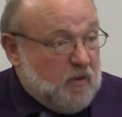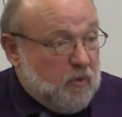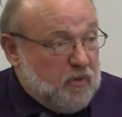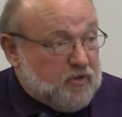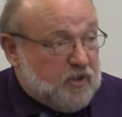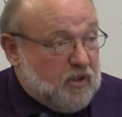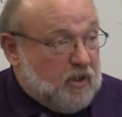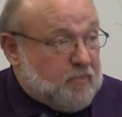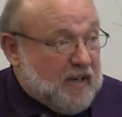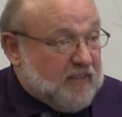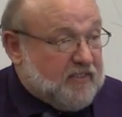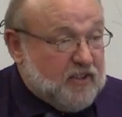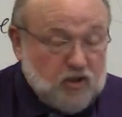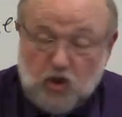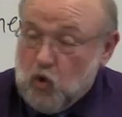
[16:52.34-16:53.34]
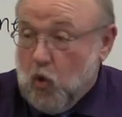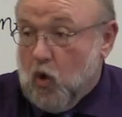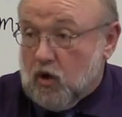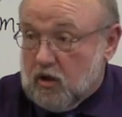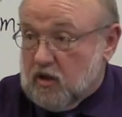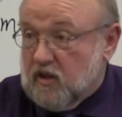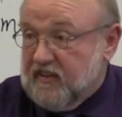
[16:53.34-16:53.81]
What was good about this
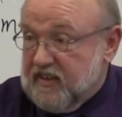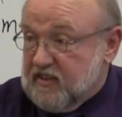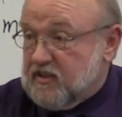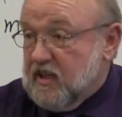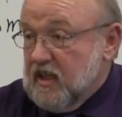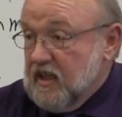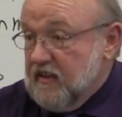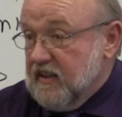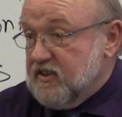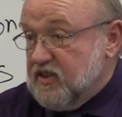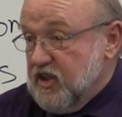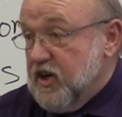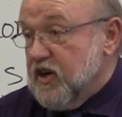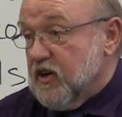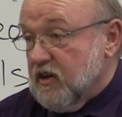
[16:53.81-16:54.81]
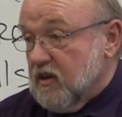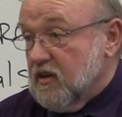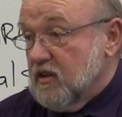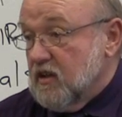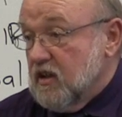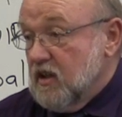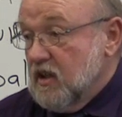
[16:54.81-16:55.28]
quarter or this
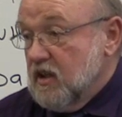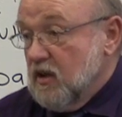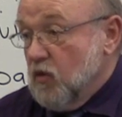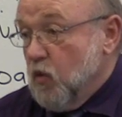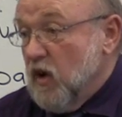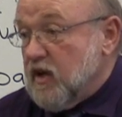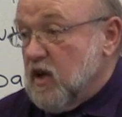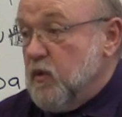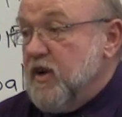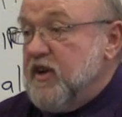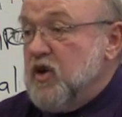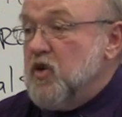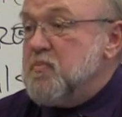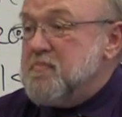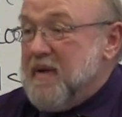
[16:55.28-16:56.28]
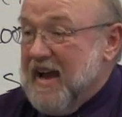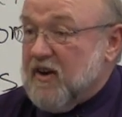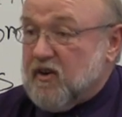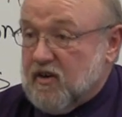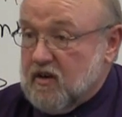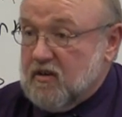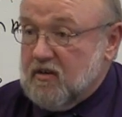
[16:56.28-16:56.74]
year? What can we do
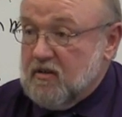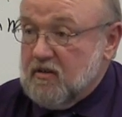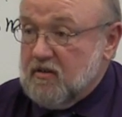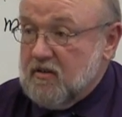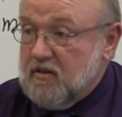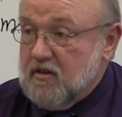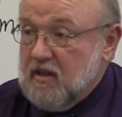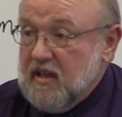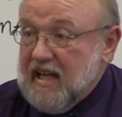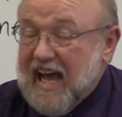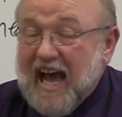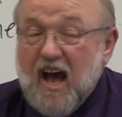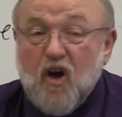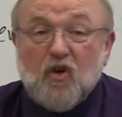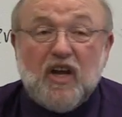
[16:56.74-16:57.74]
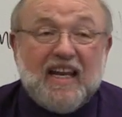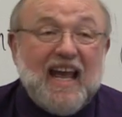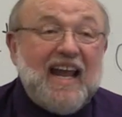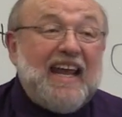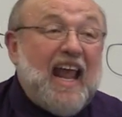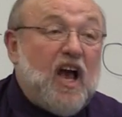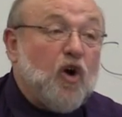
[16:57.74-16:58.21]
better? How can
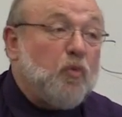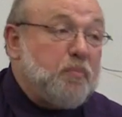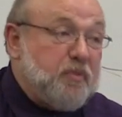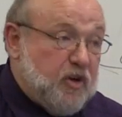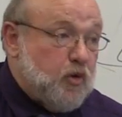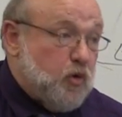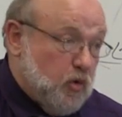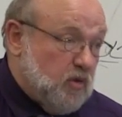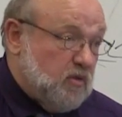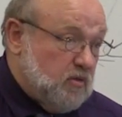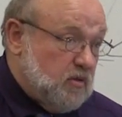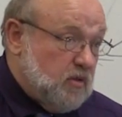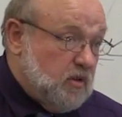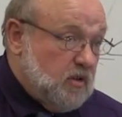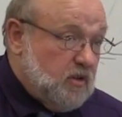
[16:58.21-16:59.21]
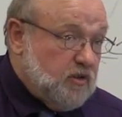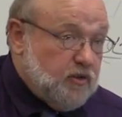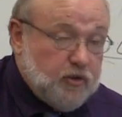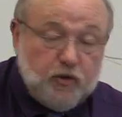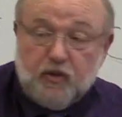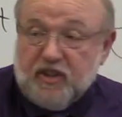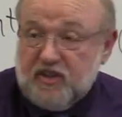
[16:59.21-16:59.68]
I help you
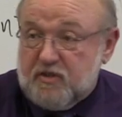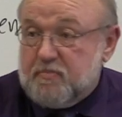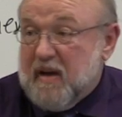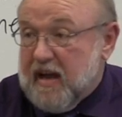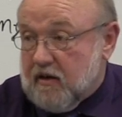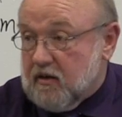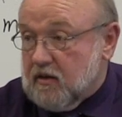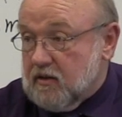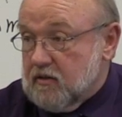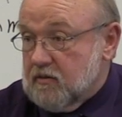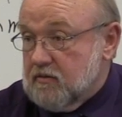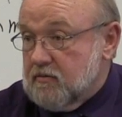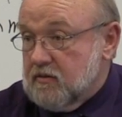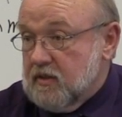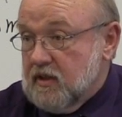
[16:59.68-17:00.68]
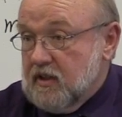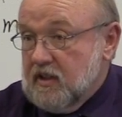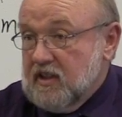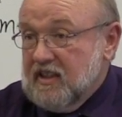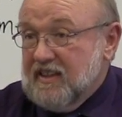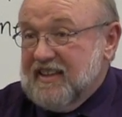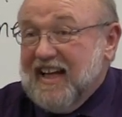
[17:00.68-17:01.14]
do this better?
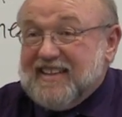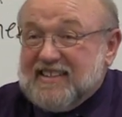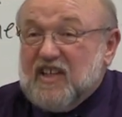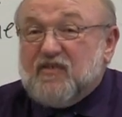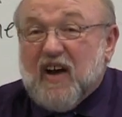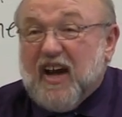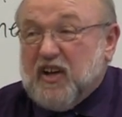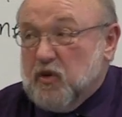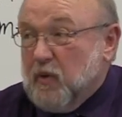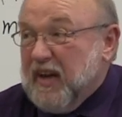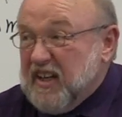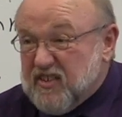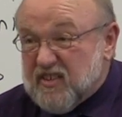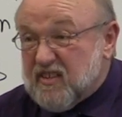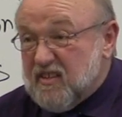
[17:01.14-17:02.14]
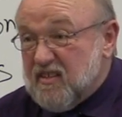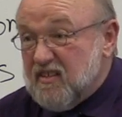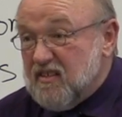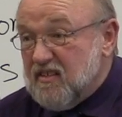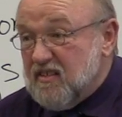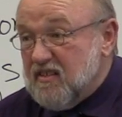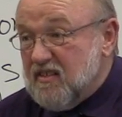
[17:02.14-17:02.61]
That's evaluation.
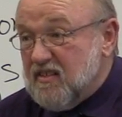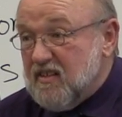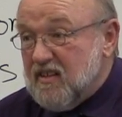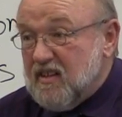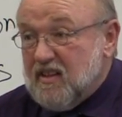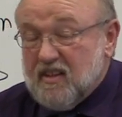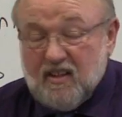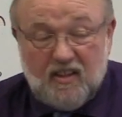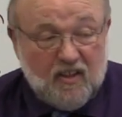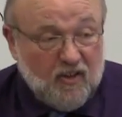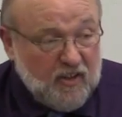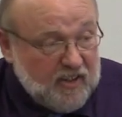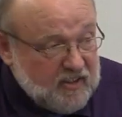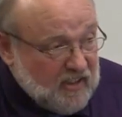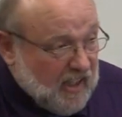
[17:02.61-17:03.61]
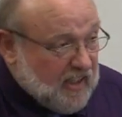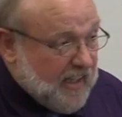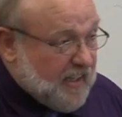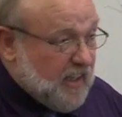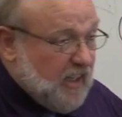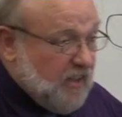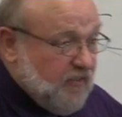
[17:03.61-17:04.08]
You know, it's not
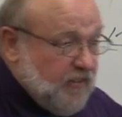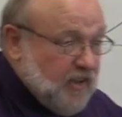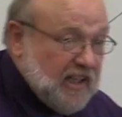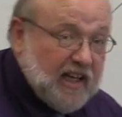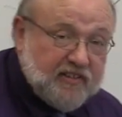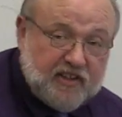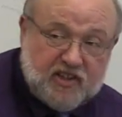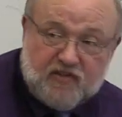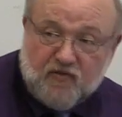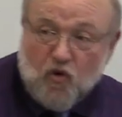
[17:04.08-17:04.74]
like fill out this